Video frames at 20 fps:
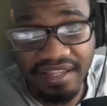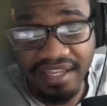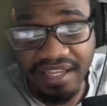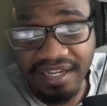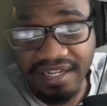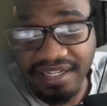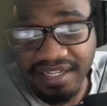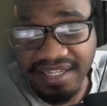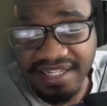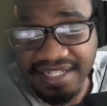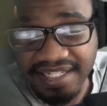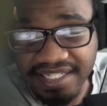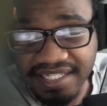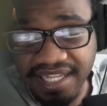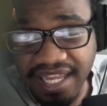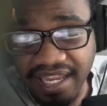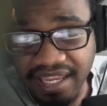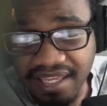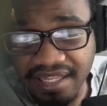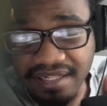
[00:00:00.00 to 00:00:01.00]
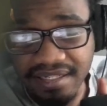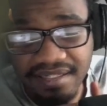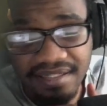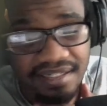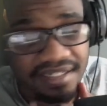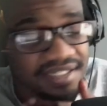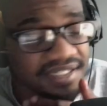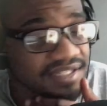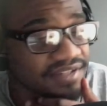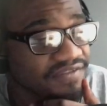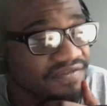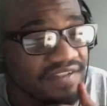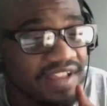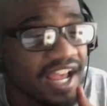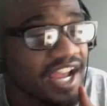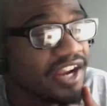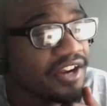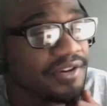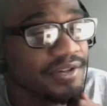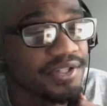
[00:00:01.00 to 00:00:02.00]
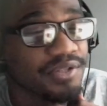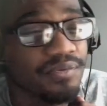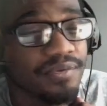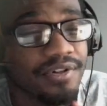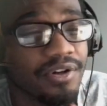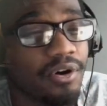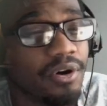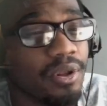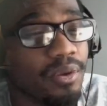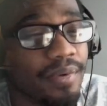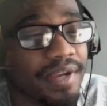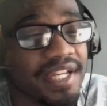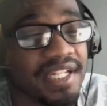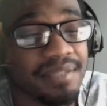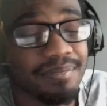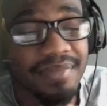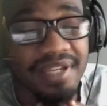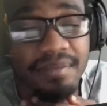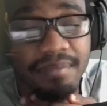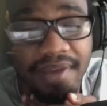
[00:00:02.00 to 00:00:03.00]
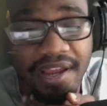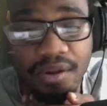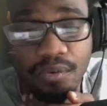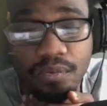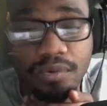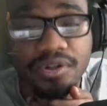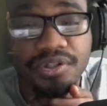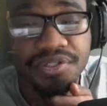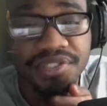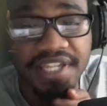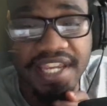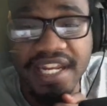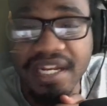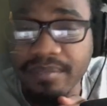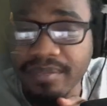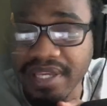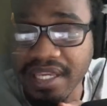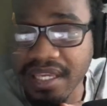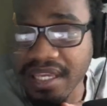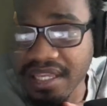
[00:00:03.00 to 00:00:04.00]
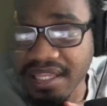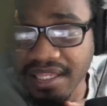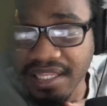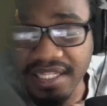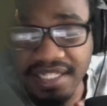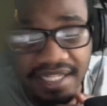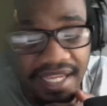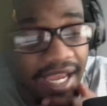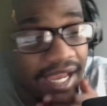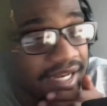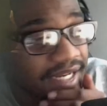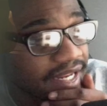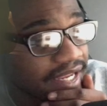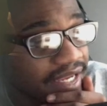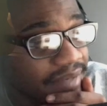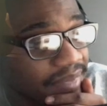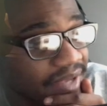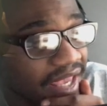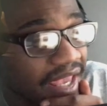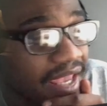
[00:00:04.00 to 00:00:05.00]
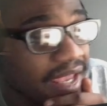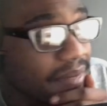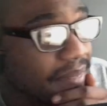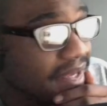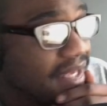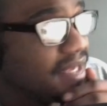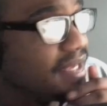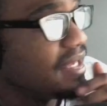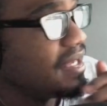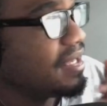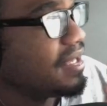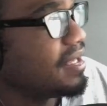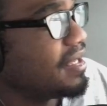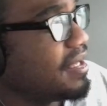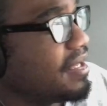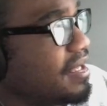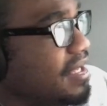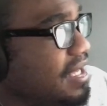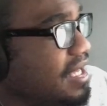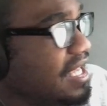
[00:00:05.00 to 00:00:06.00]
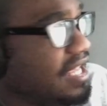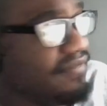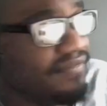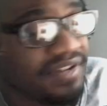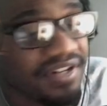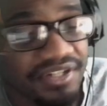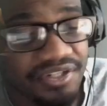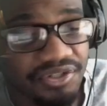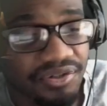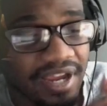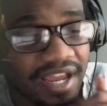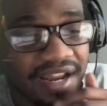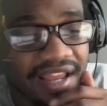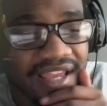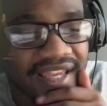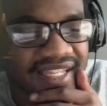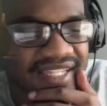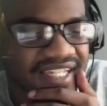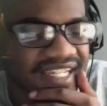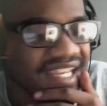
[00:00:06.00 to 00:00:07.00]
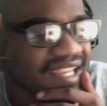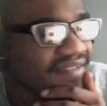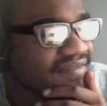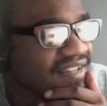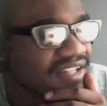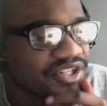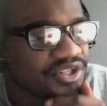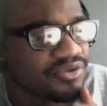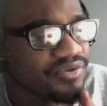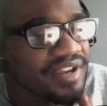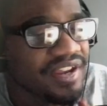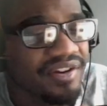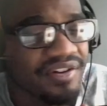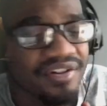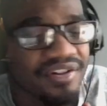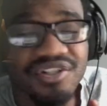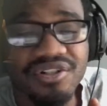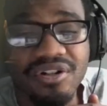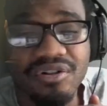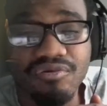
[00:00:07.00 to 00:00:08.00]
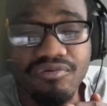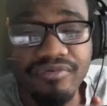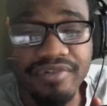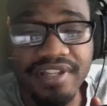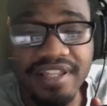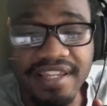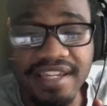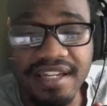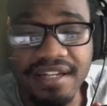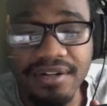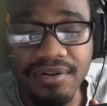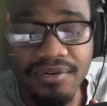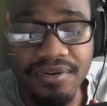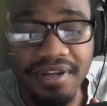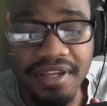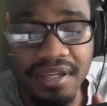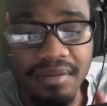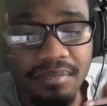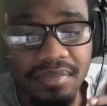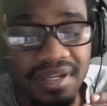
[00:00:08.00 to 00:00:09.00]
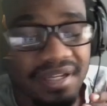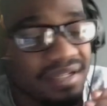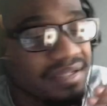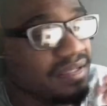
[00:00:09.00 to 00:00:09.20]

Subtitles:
a good second, because the flyers would always be my worst enemy in this goddamn game. Even the Shriekers are really annoying, but